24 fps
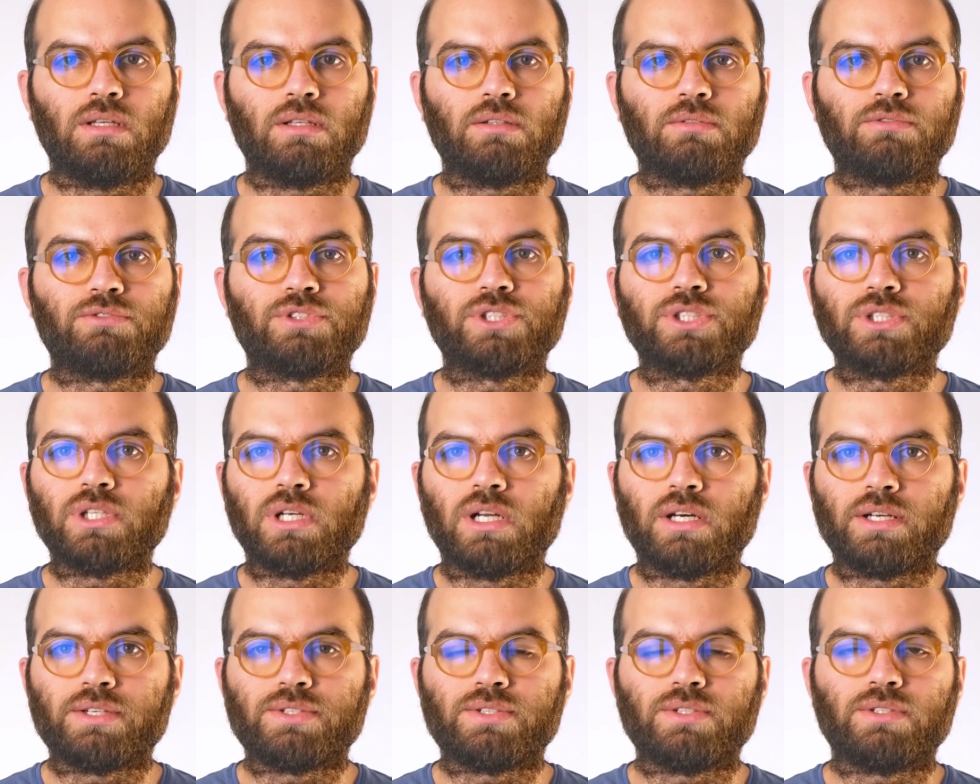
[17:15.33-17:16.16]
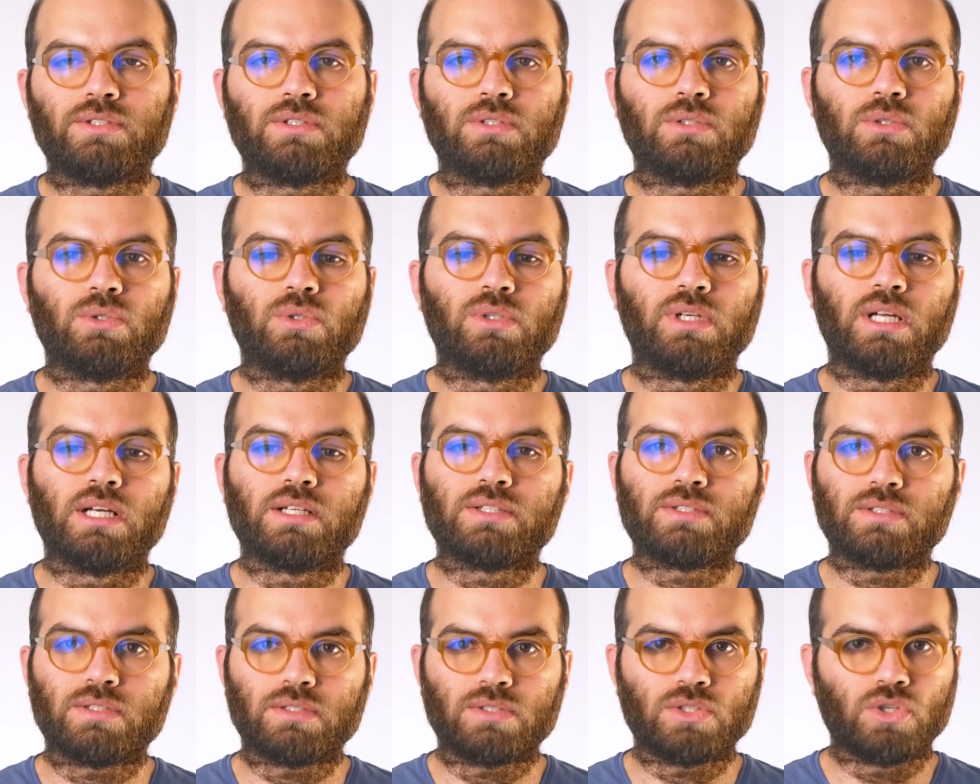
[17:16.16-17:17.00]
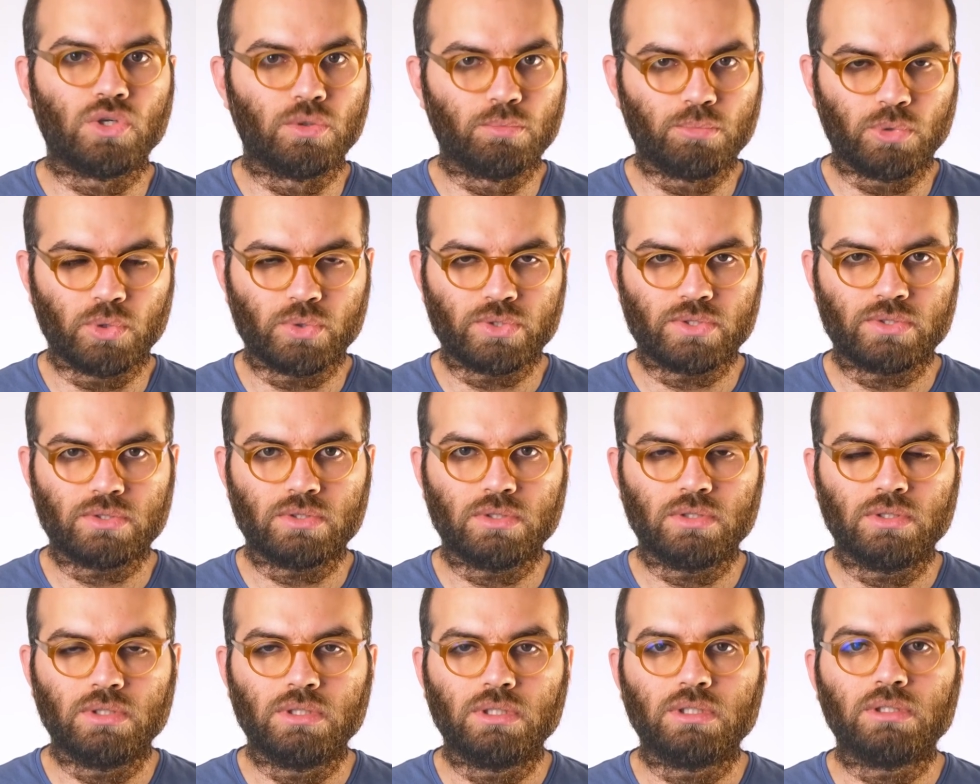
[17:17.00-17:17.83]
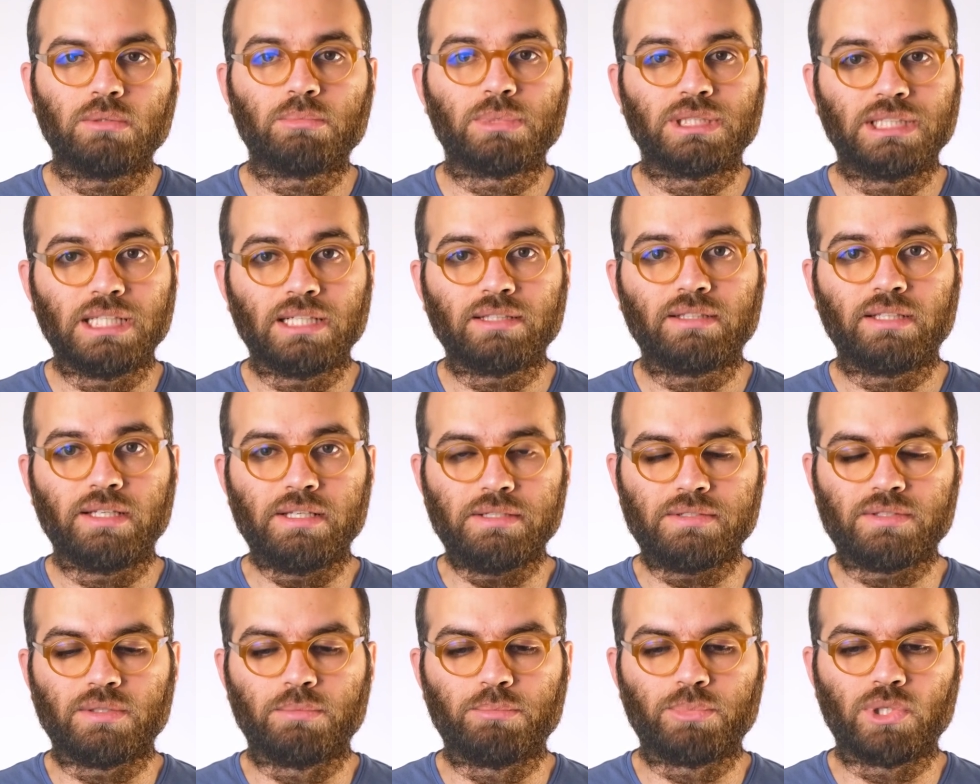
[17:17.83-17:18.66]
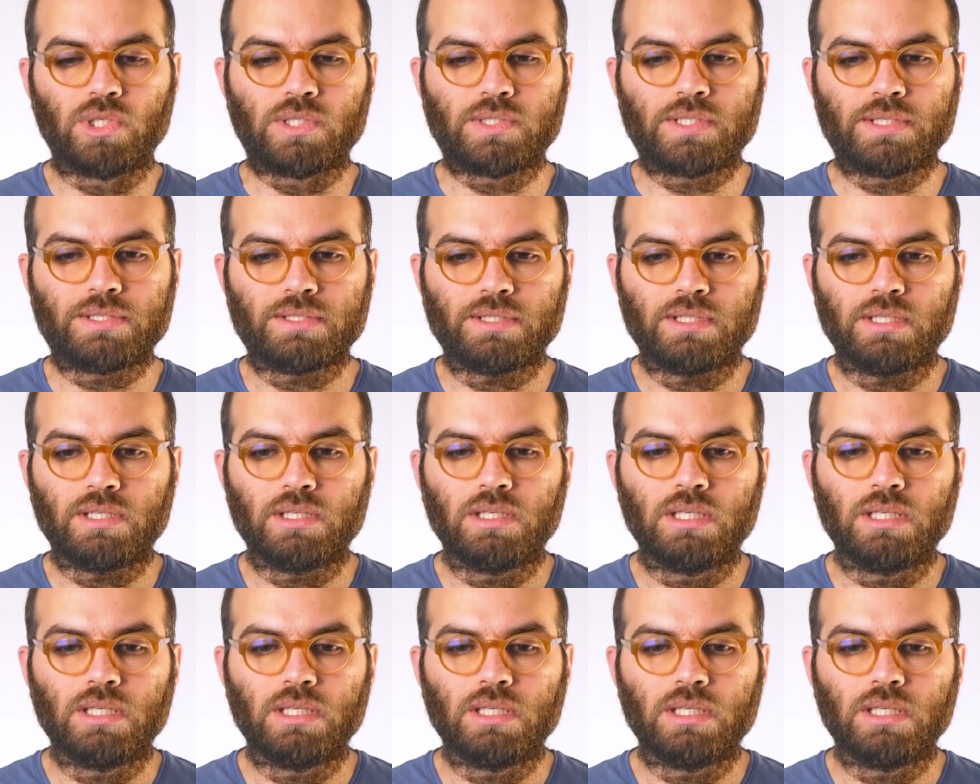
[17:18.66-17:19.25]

fertilizer or as compost, but that takes some processing.